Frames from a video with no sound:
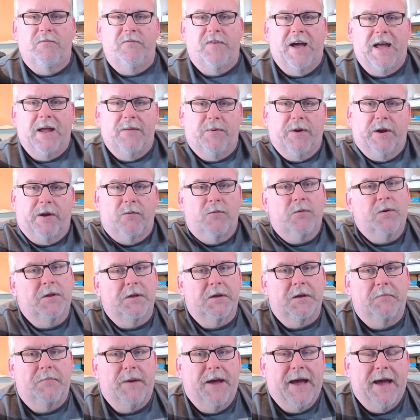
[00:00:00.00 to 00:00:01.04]
vibrate
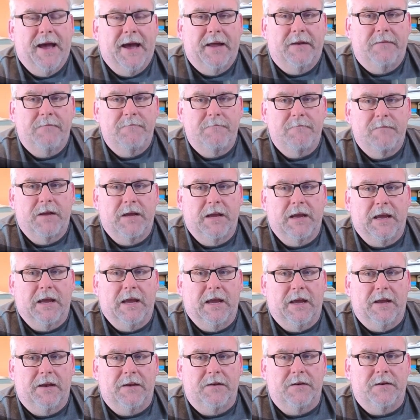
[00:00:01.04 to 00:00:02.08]
really bad.
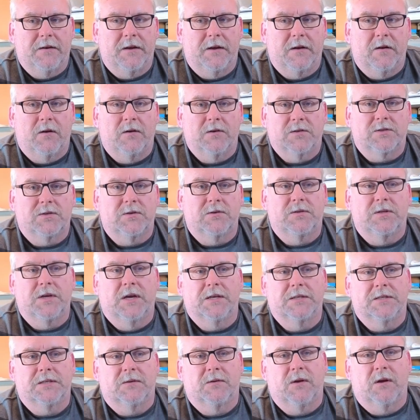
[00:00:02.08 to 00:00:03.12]
And it also
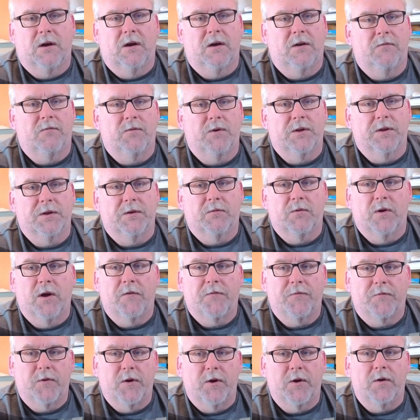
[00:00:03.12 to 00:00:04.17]
does it on really
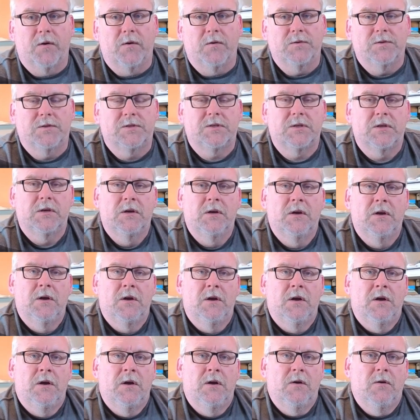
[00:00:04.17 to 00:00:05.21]
rough roads
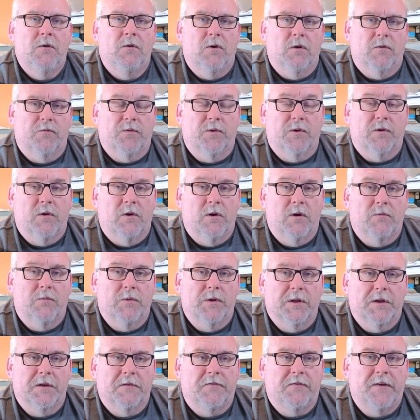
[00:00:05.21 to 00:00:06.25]
or if we're going
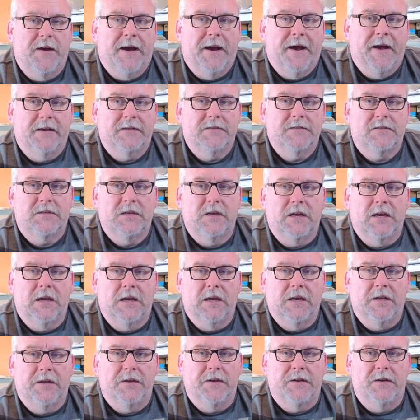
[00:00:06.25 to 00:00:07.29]
really fast.
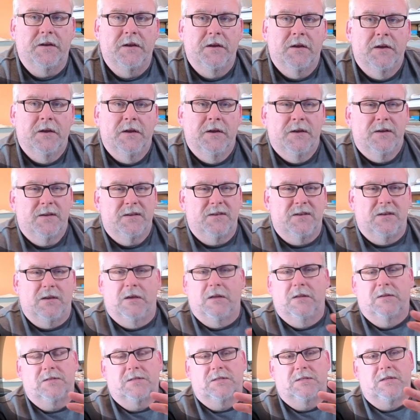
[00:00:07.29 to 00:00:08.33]
And
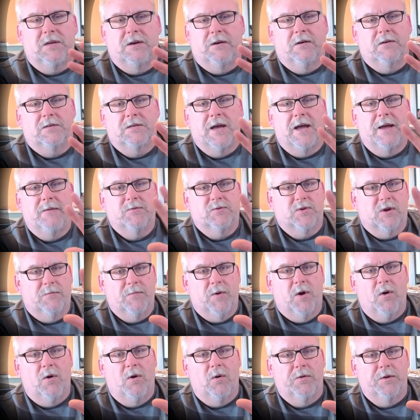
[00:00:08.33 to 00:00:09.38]
there are times where I'm
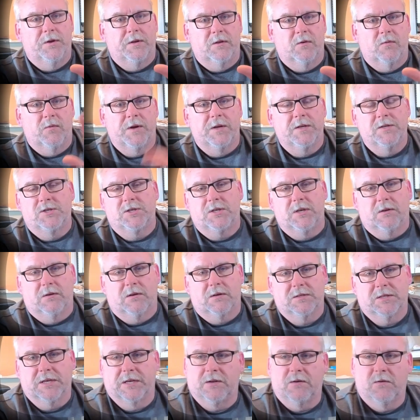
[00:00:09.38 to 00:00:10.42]
holding the windshield
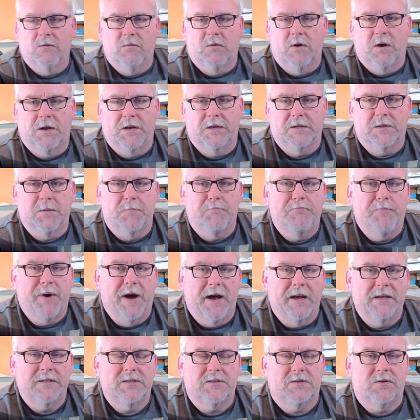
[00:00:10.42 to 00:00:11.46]
because I don't want it to
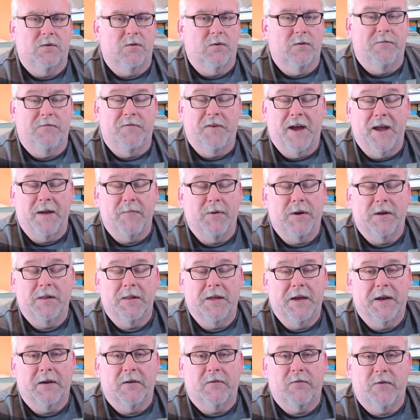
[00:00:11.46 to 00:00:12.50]
bust or vibrate
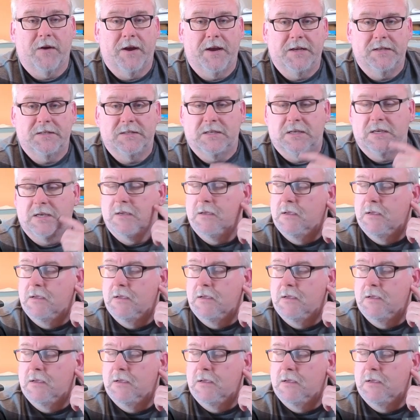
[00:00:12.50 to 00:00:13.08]
like crazy.